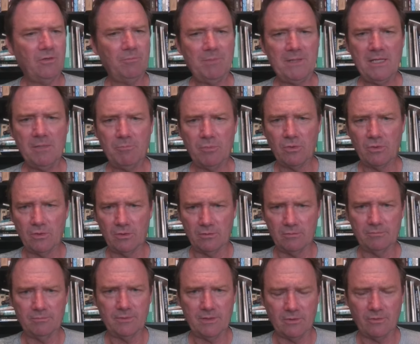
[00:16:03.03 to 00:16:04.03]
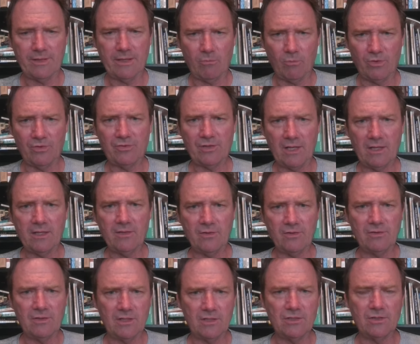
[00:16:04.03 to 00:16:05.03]
these people, that were selling
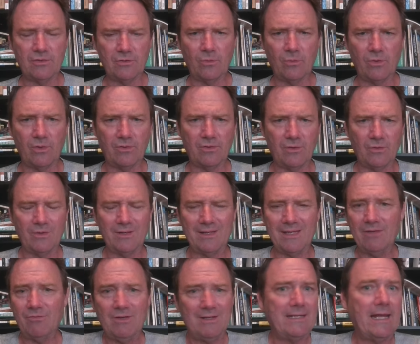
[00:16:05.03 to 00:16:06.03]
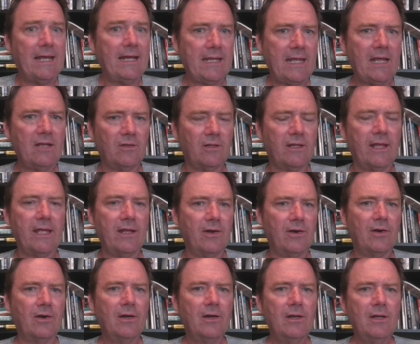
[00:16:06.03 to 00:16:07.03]
this ninja swords, even decades
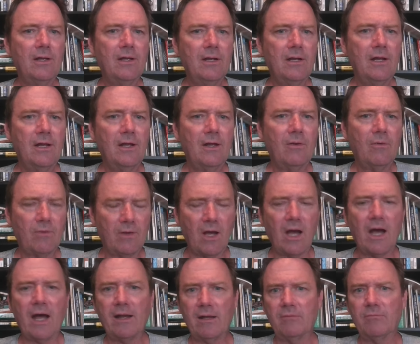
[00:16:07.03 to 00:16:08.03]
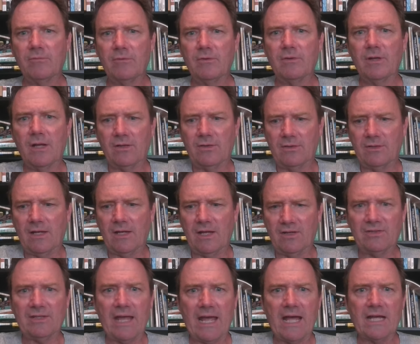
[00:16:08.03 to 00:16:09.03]
later, got a
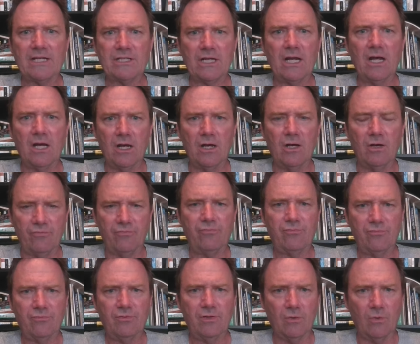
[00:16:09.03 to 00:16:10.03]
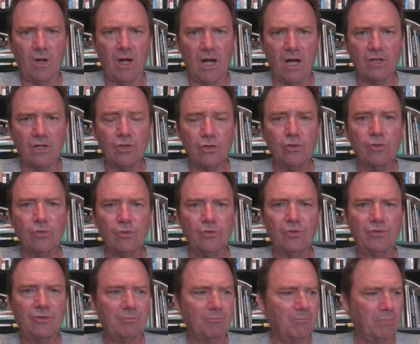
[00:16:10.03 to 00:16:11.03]
stash of,
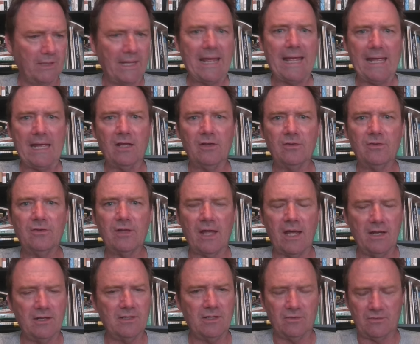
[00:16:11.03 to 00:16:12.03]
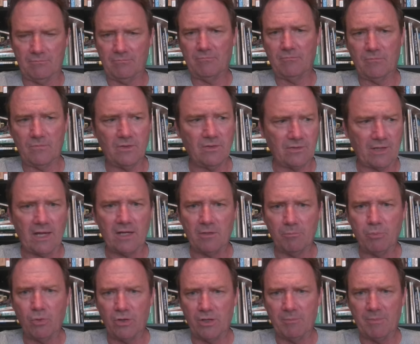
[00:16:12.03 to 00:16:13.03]
unused blades and just decided
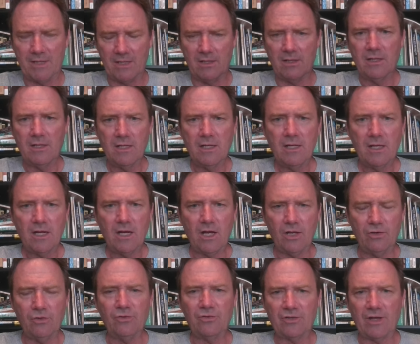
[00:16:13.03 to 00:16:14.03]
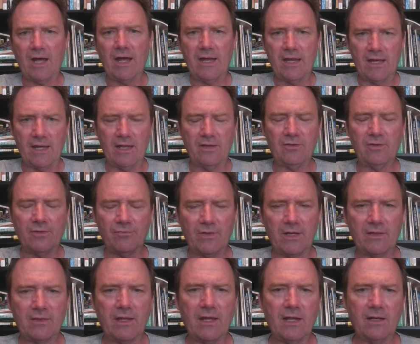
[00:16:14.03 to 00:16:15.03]
to put them in a new saya and stuff
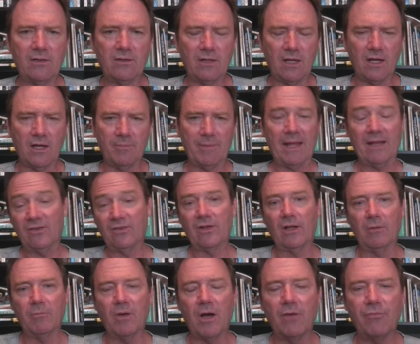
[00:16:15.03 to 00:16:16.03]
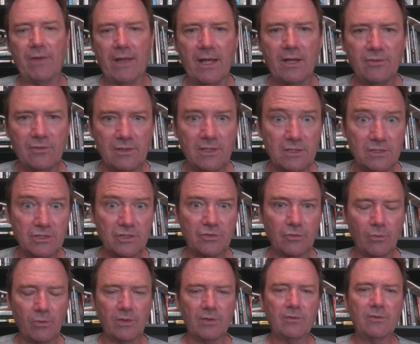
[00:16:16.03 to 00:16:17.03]
like that, and sell them off as ninja
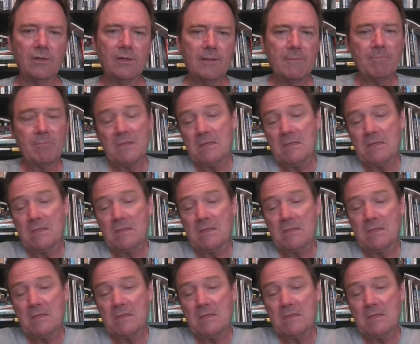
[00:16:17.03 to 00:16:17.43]
swords.